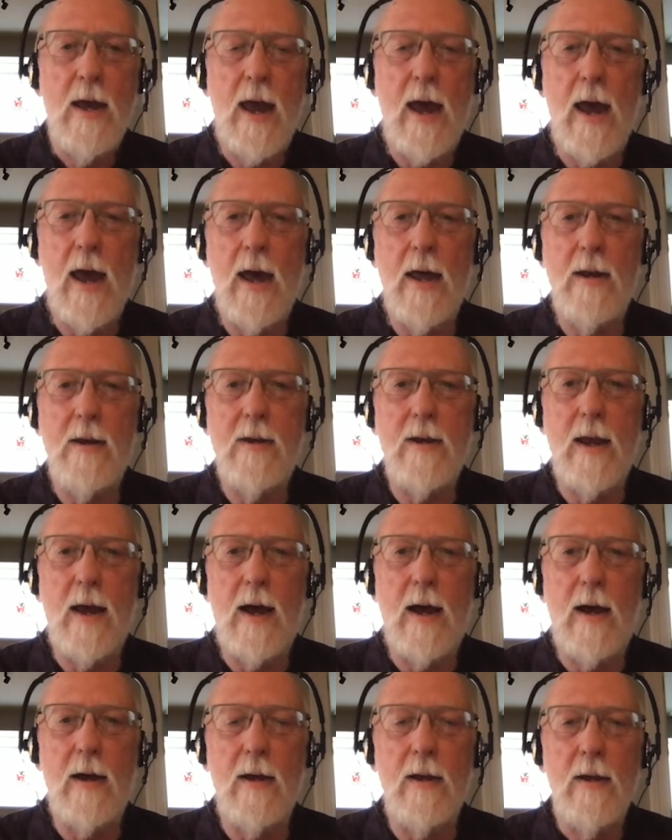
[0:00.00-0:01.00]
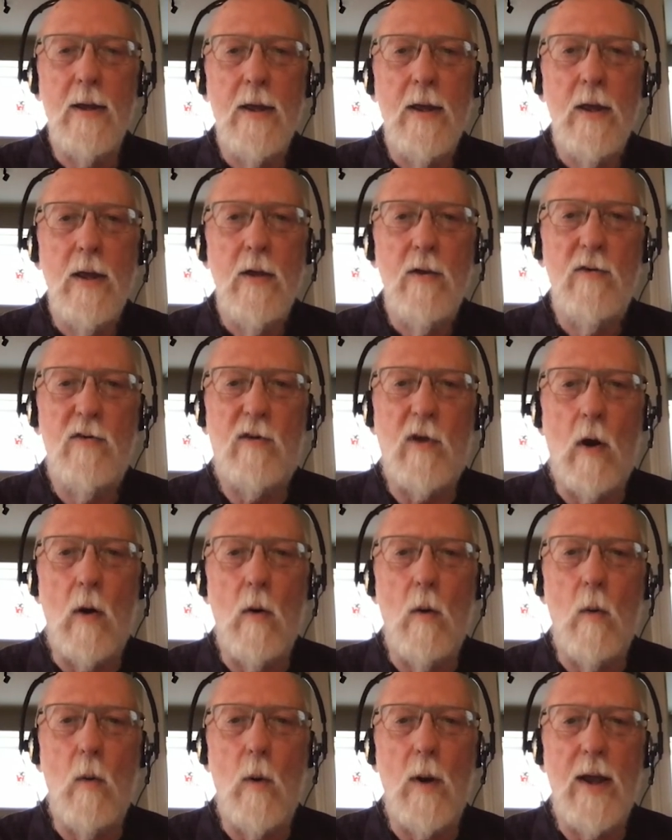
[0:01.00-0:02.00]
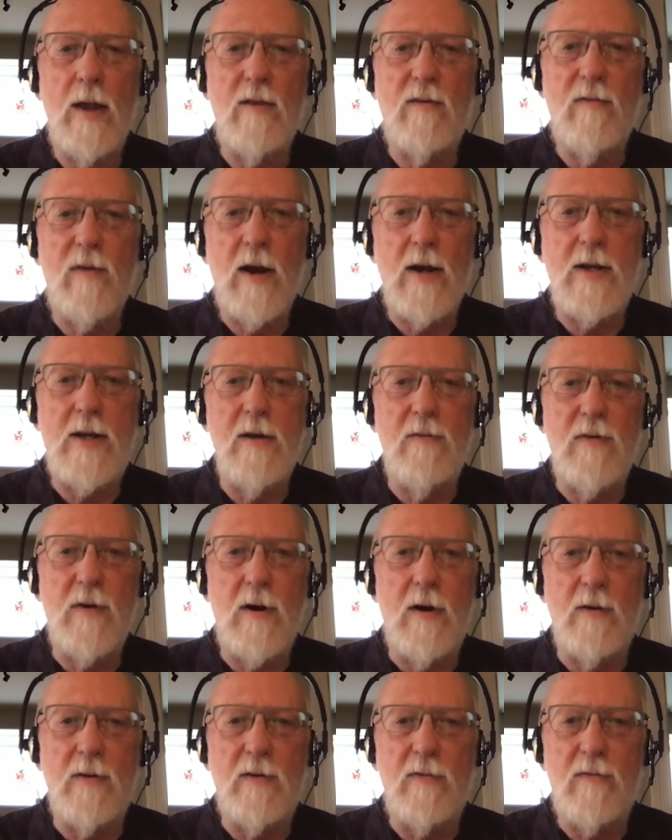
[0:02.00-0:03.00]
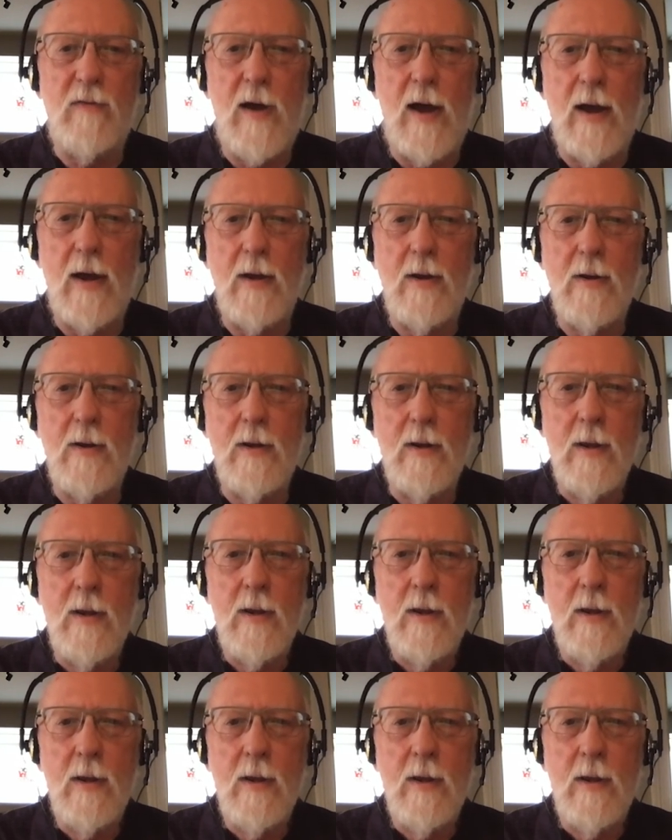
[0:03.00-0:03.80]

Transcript: And so it's very difficult to find